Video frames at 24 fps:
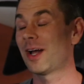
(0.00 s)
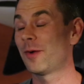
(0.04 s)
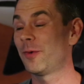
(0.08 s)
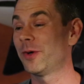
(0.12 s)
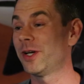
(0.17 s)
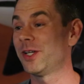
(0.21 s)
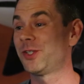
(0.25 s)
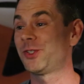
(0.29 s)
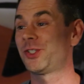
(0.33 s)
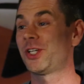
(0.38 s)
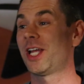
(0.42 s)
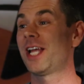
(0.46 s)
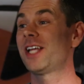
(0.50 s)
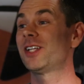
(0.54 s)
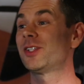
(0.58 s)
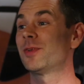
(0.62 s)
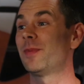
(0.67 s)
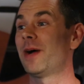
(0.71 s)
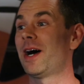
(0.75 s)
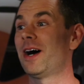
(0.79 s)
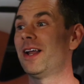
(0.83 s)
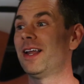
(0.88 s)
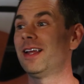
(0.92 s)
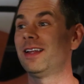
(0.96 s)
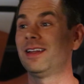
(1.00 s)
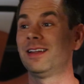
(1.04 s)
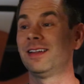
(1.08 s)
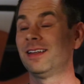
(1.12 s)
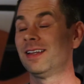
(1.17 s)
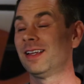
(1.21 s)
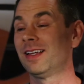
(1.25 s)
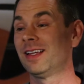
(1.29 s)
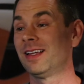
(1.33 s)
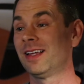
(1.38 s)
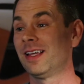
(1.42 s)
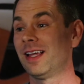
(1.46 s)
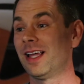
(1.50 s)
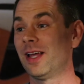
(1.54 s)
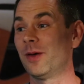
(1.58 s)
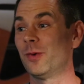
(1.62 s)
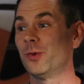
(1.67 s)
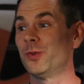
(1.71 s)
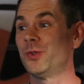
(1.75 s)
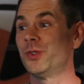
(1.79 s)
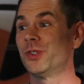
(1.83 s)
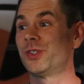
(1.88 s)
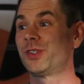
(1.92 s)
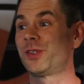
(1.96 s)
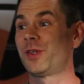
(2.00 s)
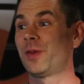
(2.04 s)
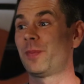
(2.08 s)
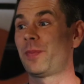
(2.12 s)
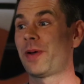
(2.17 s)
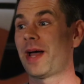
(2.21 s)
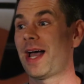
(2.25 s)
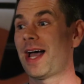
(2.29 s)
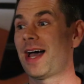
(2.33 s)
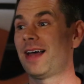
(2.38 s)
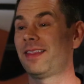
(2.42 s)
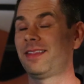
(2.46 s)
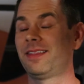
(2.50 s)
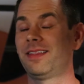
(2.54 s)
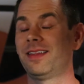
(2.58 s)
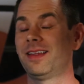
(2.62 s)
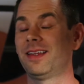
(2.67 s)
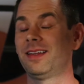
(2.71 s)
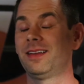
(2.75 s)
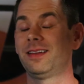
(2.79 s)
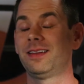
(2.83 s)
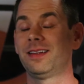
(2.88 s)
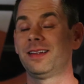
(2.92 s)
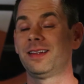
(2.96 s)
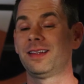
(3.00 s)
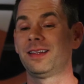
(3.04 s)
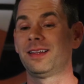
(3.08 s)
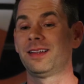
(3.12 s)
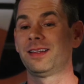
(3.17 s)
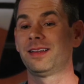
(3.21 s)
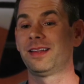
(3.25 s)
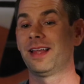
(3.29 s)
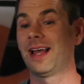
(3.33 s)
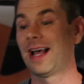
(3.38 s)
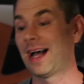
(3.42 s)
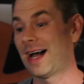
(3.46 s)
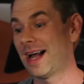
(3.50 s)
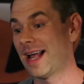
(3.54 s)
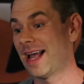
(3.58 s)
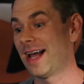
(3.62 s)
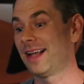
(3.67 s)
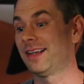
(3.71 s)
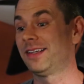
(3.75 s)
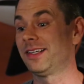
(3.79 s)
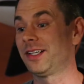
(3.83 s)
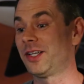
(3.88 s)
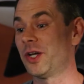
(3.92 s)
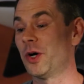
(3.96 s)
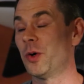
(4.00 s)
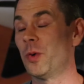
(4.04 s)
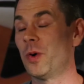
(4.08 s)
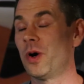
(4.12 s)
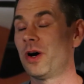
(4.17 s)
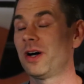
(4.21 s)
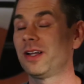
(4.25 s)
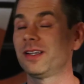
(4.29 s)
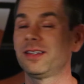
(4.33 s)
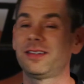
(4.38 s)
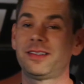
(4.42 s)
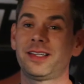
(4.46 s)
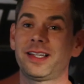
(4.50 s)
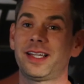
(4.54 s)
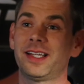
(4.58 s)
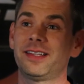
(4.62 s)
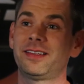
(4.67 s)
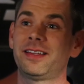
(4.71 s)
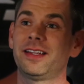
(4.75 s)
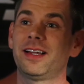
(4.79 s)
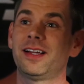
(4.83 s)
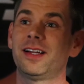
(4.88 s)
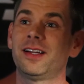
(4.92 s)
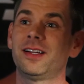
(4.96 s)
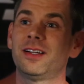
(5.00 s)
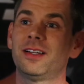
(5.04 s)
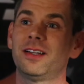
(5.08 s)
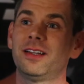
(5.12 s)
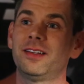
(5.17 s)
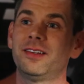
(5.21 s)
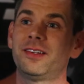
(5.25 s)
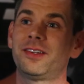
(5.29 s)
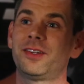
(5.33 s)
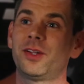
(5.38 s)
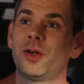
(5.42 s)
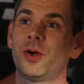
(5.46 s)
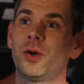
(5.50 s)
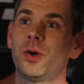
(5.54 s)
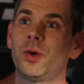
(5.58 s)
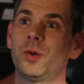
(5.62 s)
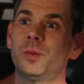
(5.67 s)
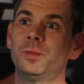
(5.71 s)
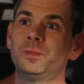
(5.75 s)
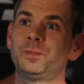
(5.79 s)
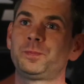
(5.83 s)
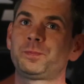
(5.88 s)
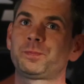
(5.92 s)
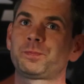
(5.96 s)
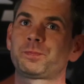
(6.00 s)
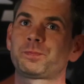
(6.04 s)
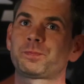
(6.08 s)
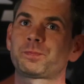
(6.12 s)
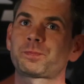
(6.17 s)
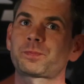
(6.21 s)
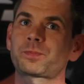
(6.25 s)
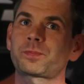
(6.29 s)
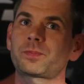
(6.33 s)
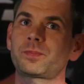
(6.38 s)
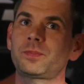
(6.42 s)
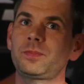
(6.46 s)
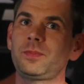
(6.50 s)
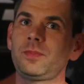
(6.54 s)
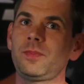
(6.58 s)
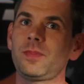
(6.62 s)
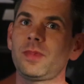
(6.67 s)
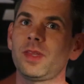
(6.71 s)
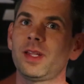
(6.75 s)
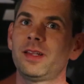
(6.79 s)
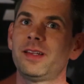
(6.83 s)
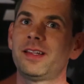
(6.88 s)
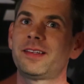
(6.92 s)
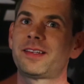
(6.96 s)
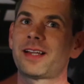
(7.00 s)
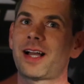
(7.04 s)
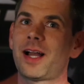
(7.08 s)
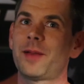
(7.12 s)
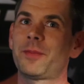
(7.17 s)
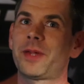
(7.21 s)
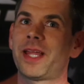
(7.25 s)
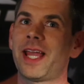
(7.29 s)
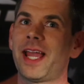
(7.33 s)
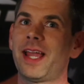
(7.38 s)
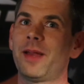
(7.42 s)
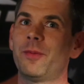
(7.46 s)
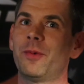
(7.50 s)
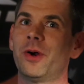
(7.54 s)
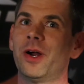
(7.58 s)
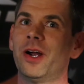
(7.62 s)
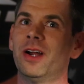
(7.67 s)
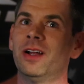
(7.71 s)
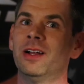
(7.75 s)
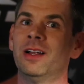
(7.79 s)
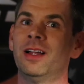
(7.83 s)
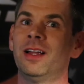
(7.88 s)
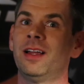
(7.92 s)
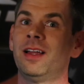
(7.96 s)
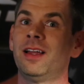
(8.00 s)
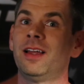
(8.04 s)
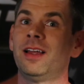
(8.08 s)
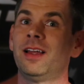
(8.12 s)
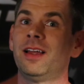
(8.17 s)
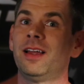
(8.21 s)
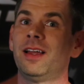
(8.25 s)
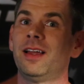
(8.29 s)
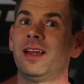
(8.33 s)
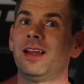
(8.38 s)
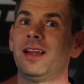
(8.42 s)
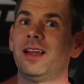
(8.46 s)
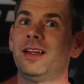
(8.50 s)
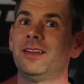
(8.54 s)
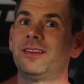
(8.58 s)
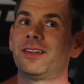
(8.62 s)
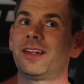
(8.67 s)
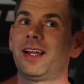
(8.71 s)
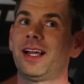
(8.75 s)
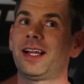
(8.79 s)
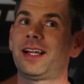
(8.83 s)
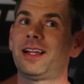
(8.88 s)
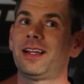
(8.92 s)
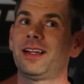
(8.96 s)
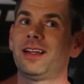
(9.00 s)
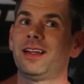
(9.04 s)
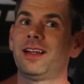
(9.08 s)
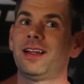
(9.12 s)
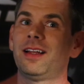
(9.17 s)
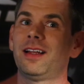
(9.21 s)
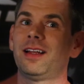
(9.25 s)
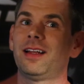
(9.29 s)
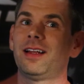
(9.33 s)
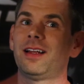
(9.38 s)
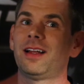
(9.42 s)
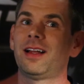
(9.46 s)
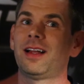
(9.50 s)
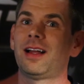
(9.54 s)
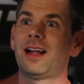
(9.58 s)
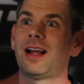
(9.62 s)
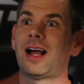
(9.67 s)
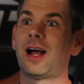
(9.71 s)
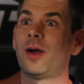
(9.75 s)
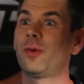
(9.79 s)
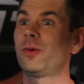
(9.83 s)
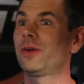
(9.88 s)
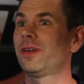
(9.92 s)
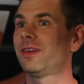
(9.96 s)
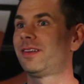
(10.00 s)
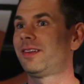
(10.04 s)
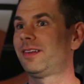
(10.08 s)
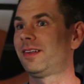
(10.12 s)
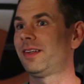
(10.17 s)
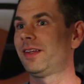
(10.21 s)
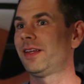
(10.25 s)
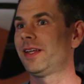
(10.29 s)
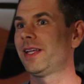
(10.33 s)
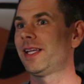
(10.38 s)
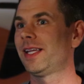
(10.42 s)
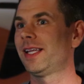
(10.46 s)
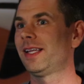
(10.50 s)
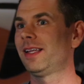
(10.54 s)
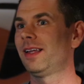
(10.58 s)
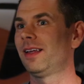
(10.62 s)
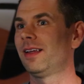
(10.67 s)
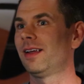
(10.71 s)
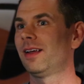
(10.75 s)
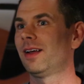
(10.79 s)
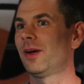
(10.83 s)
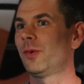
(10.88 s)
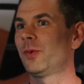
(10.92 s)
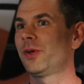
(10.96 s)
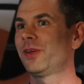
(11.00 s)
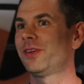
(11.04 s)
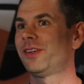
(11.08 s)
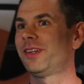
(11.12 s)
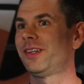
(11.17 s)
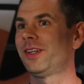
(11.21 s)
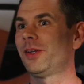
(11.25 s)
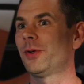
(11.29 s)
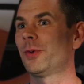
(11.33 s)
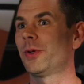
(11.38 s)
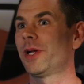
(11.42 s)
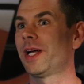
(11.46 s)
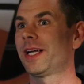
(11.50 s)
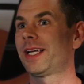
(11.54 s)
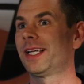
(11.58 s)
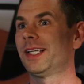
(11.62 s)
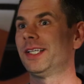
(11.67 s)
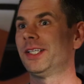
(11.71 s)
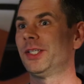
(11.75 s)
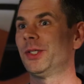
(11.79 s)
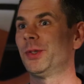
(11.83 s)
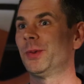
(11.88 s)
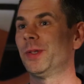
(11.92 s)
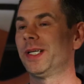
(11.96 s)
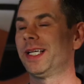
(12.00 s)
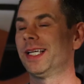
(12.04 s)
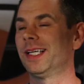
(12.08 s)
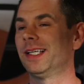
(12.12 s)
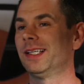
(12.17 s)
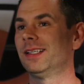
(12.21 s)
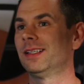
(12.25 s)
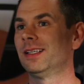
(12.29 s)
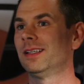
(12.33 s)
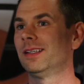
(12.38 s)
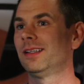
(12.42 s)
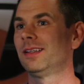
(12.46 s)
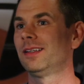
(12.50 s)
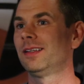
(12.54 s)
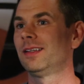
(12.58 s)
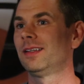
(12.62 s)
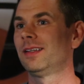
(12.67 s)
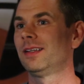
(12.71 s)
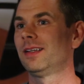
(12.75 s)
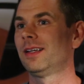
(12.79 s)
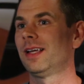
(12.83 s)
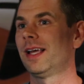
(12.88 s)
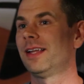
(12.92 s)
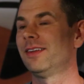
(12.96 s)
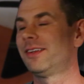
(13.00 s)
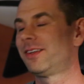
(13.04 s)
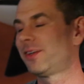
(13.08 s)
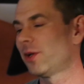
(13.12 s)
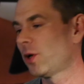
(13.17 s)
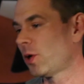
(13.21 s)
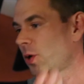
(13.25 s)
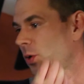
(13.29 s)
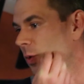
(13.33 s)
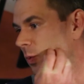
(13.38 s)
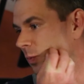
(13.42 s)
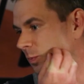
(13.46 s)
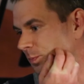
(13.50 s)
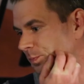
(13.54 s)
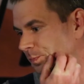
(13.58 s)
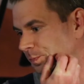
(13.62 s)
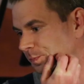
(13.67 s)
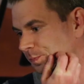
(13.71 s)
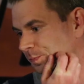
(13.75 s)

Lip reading: I want to change about it. It was just the path that I had to go on to get there. And so the time came where it's like, I want to see what I can do again. And so